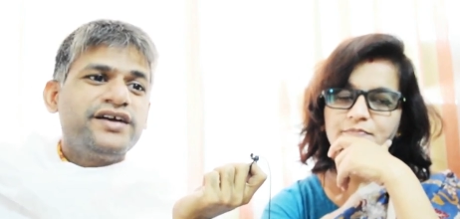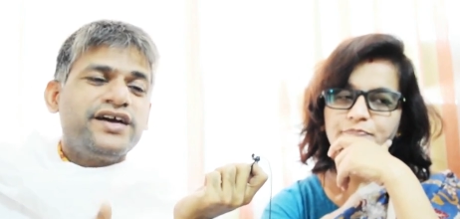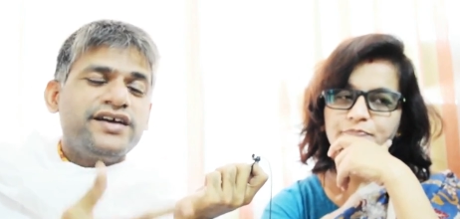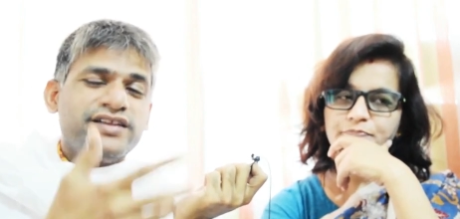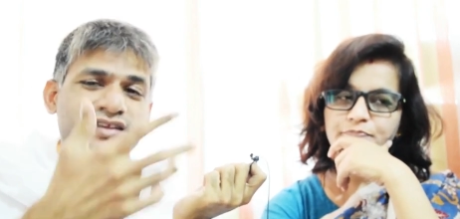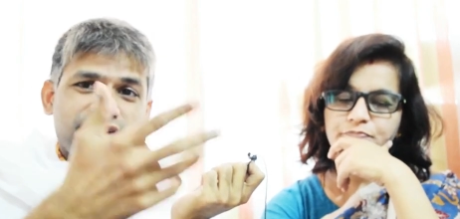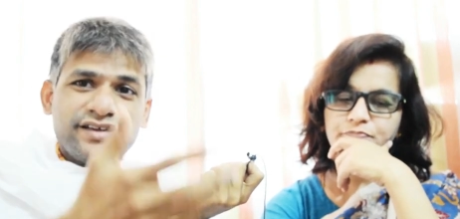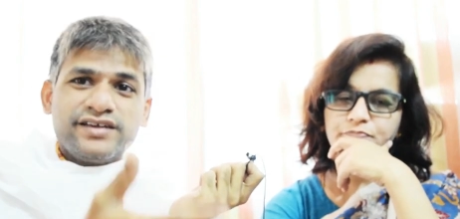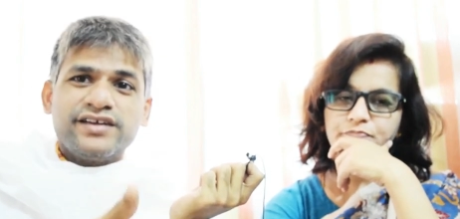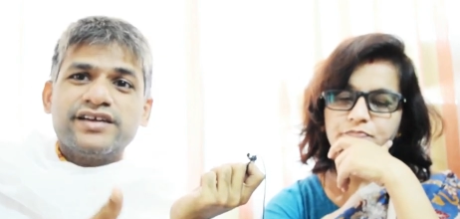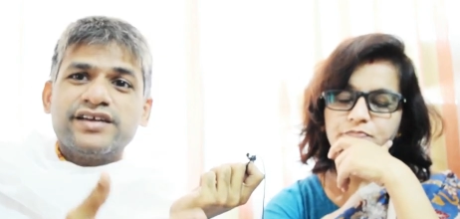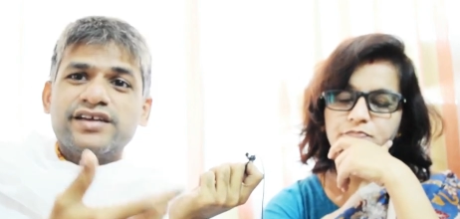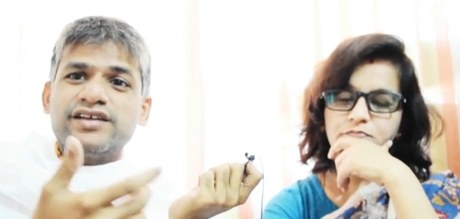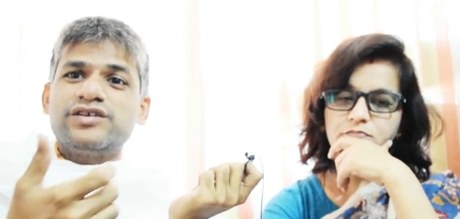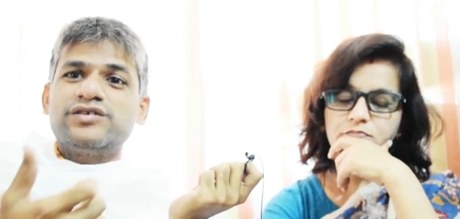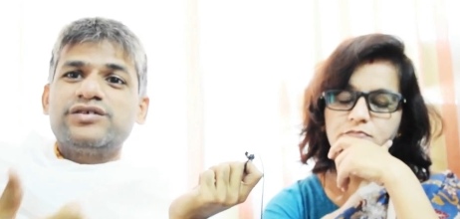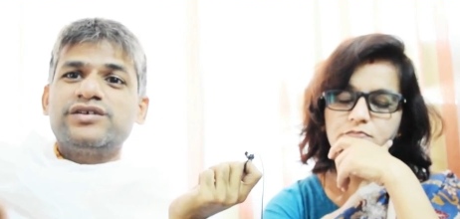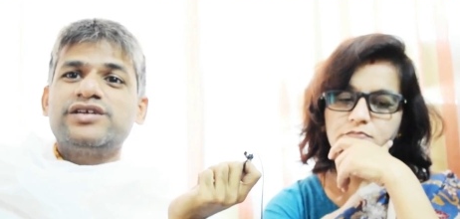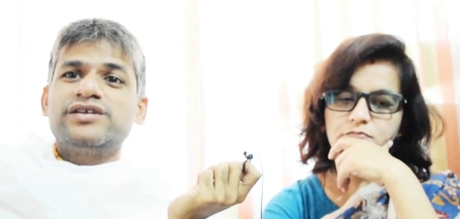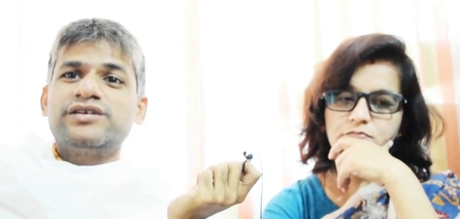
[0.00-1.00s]
Speaker 1: and then
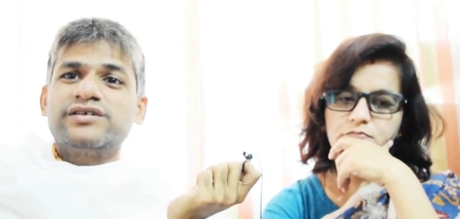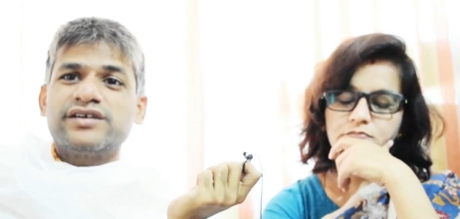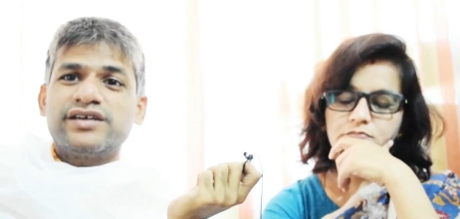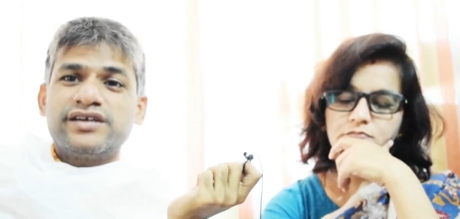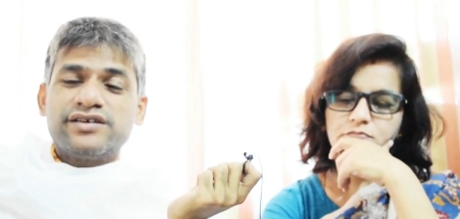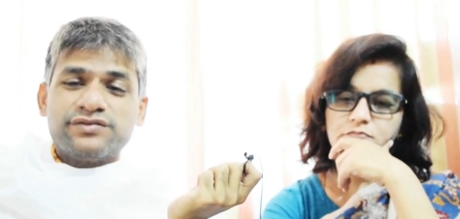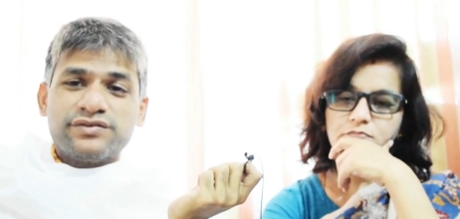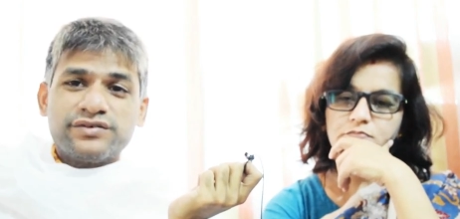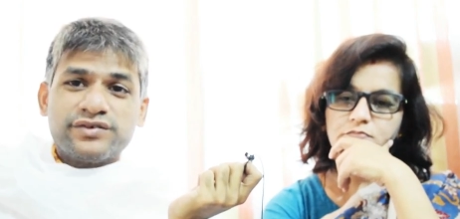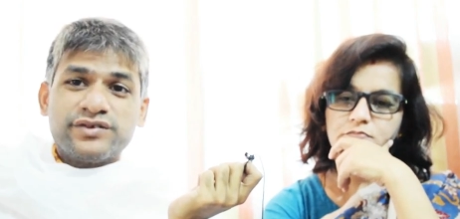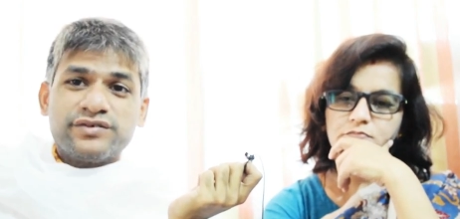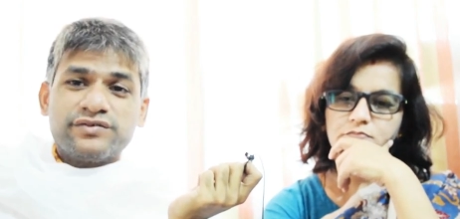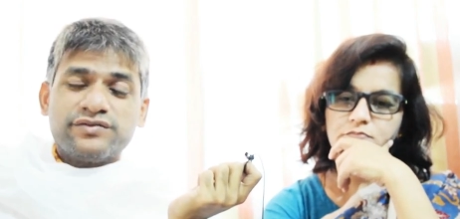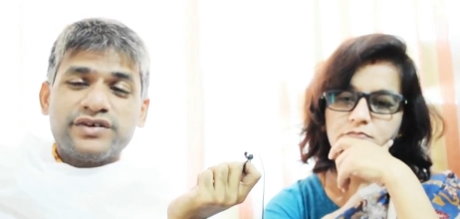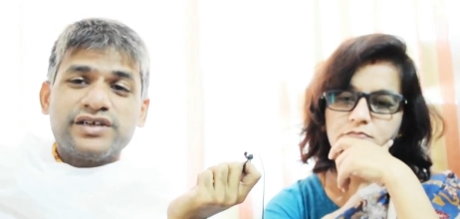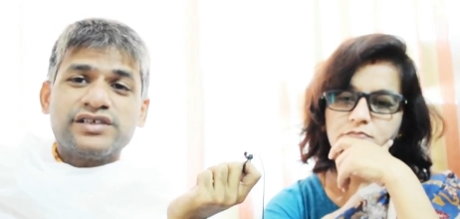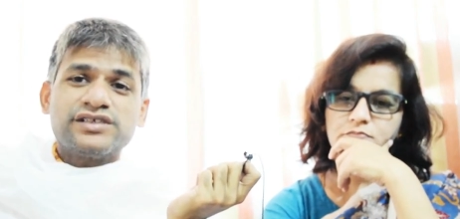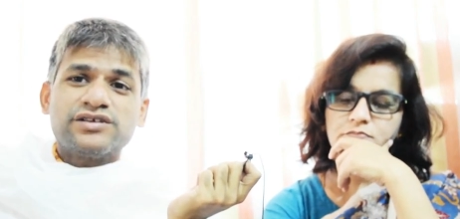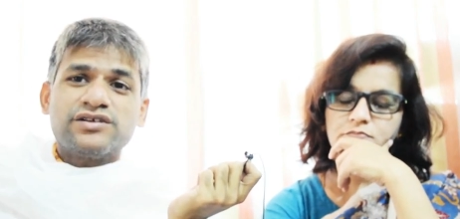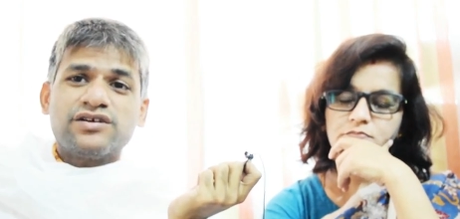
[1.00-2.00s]
again you need to get free,
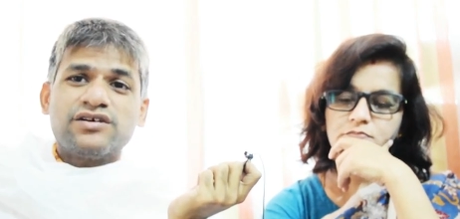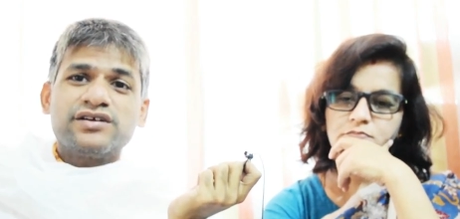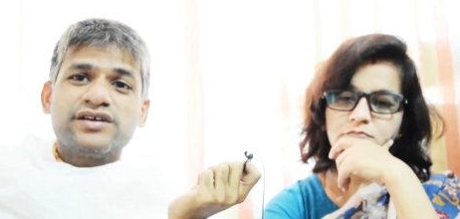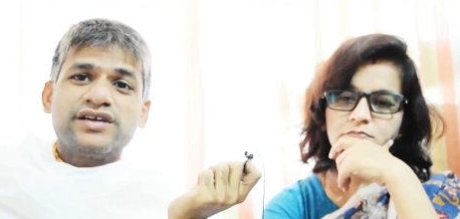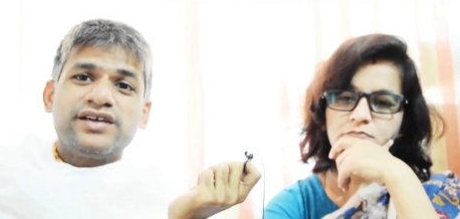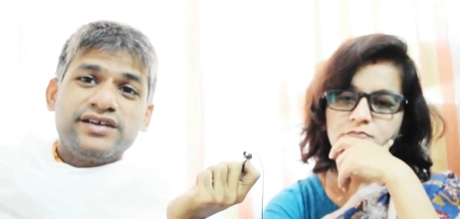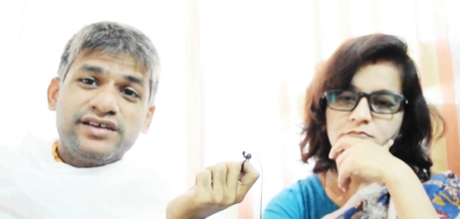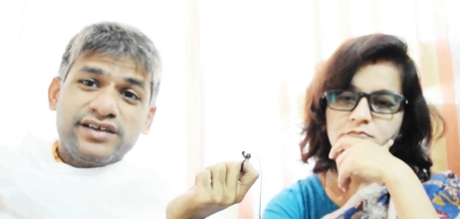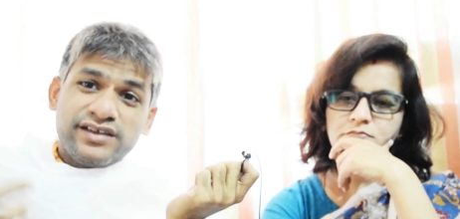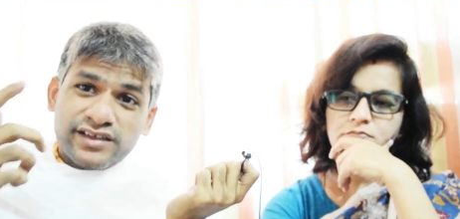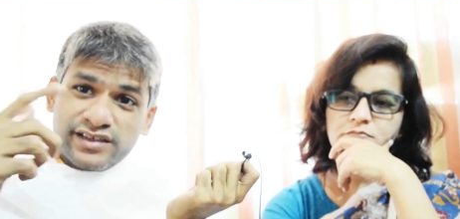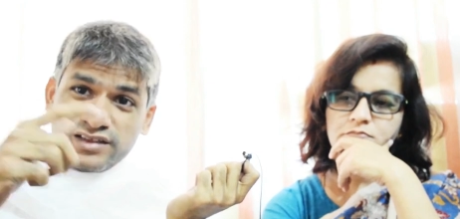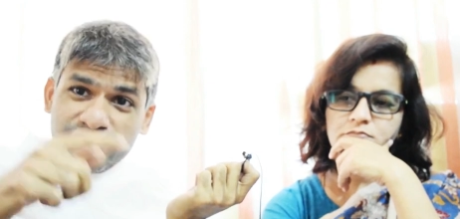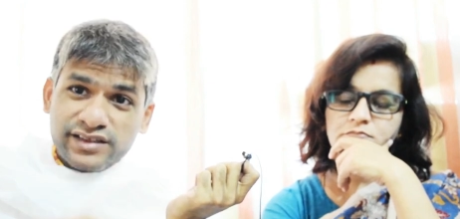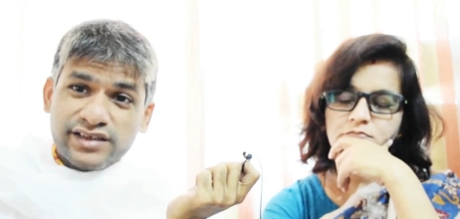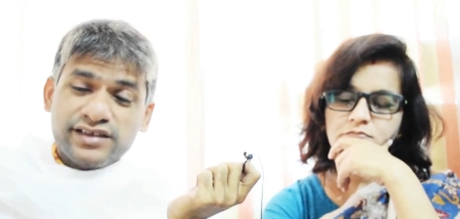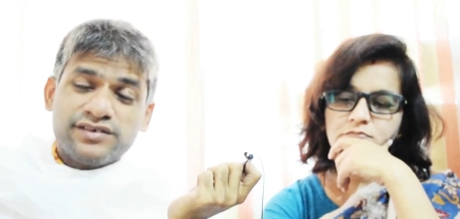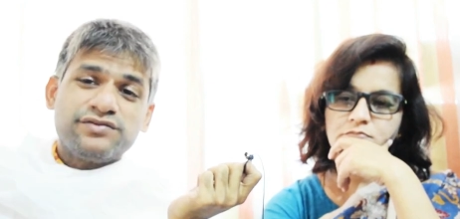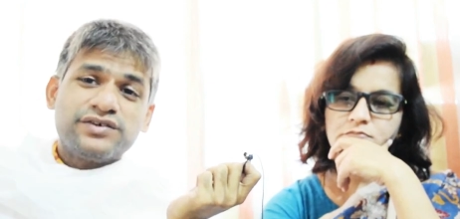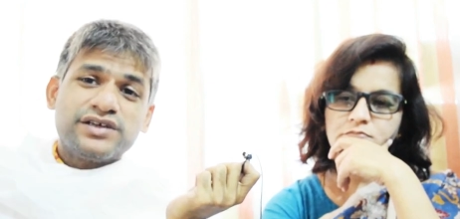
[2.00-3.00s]
fresh stock and
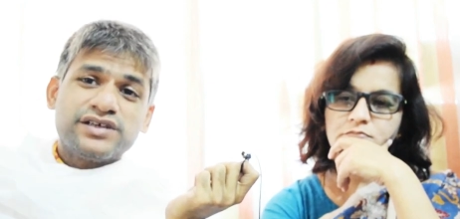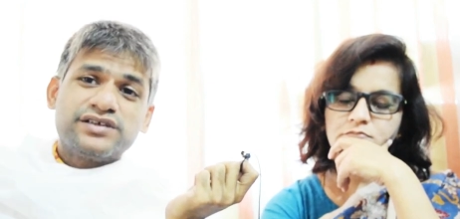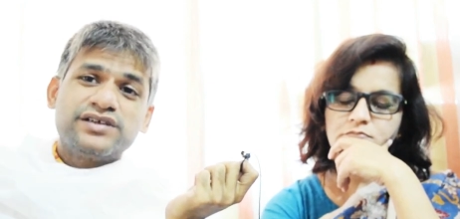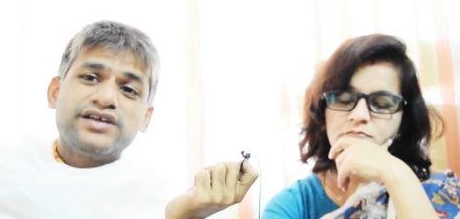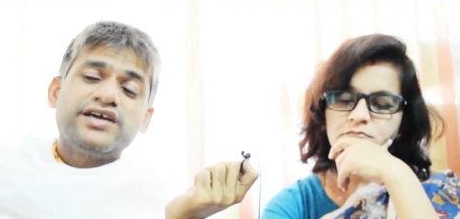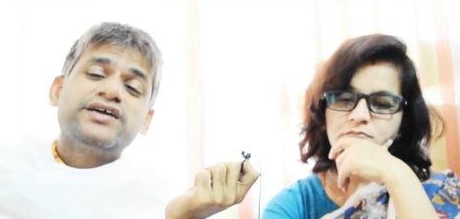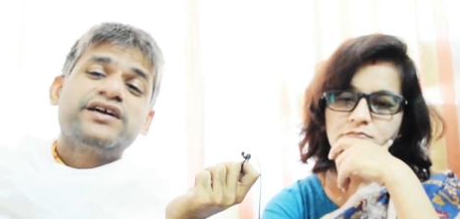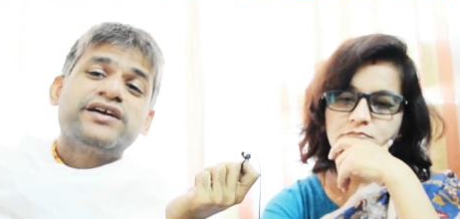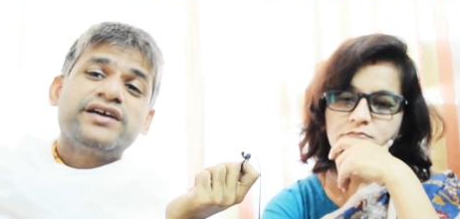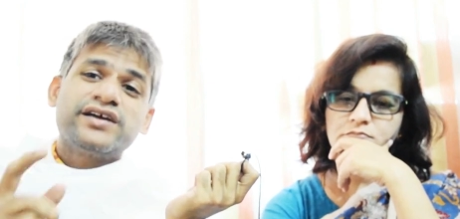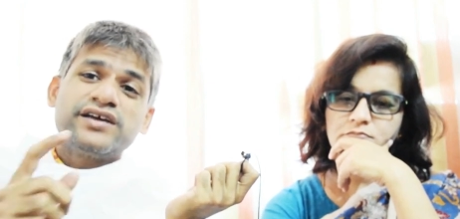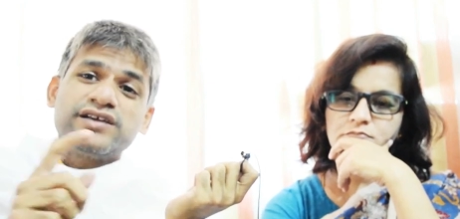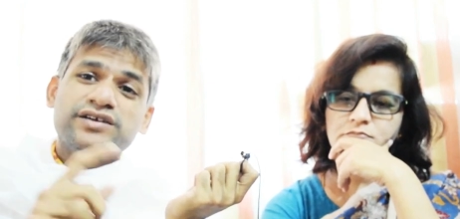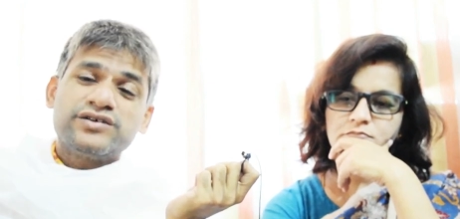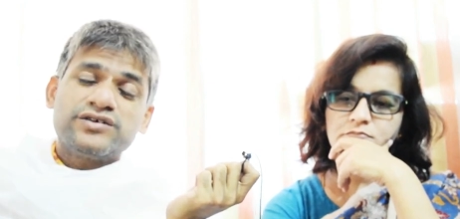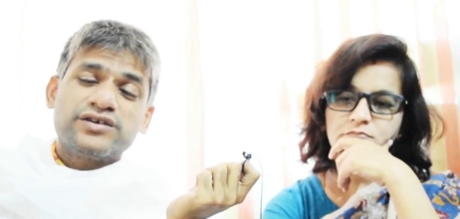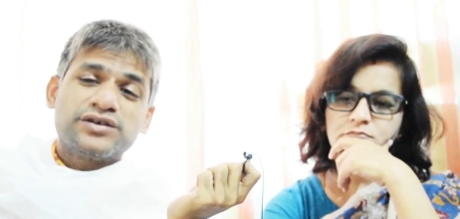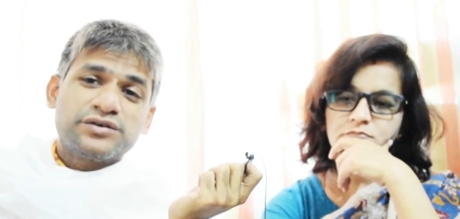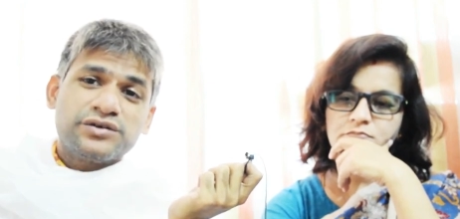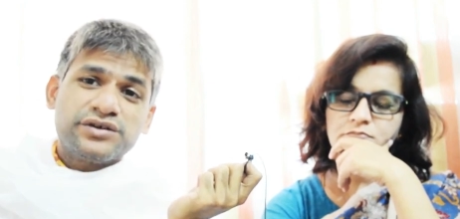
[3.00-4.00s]
in that fresh stack again
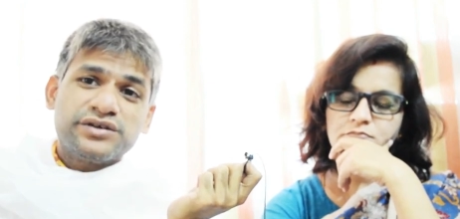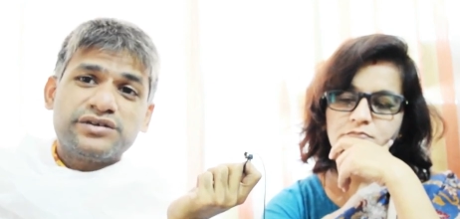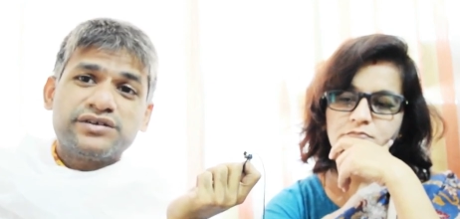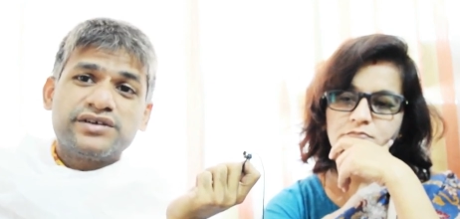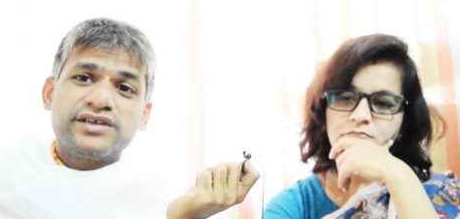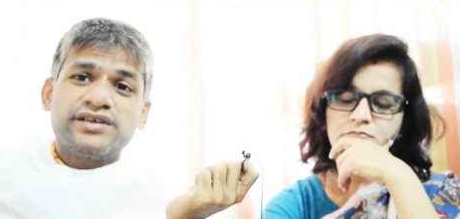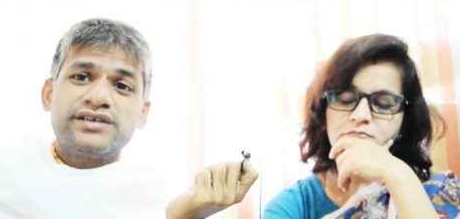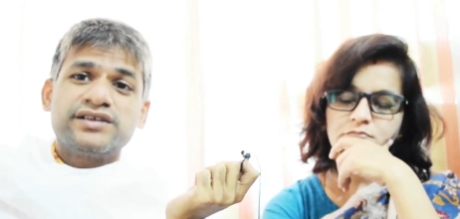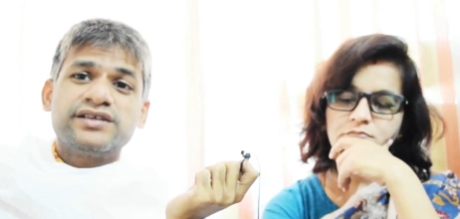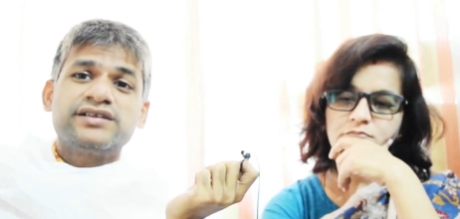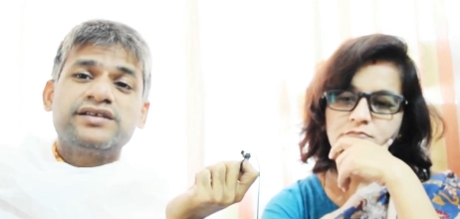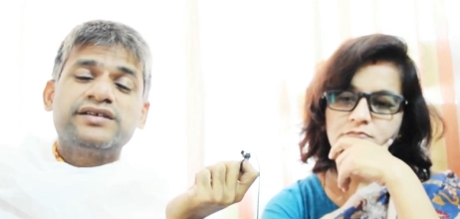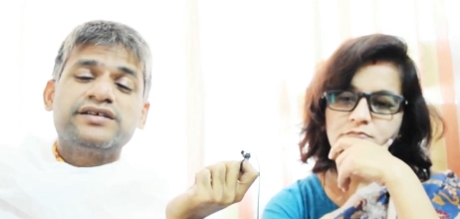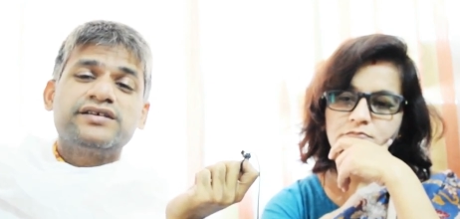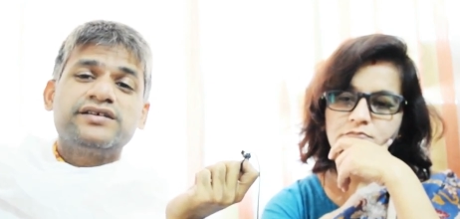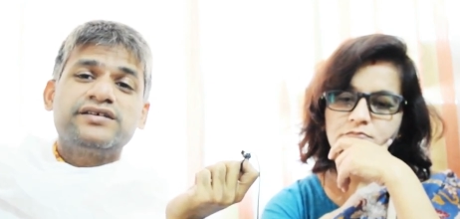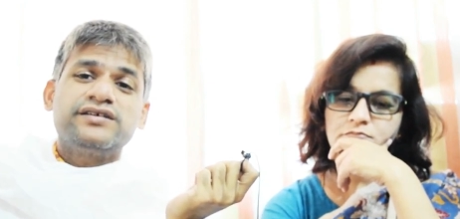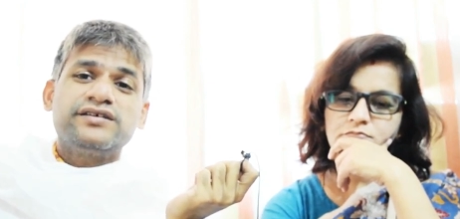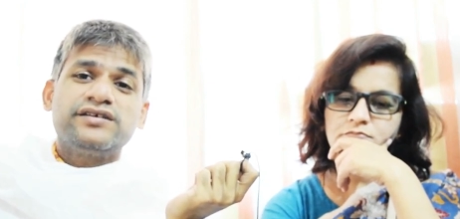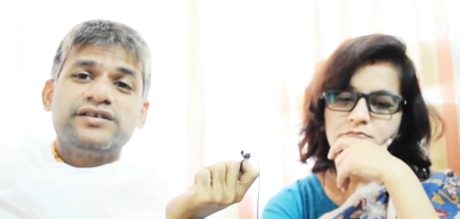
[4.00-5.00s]
you are going to get this
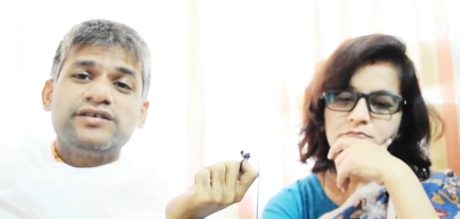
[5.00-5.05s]
uh,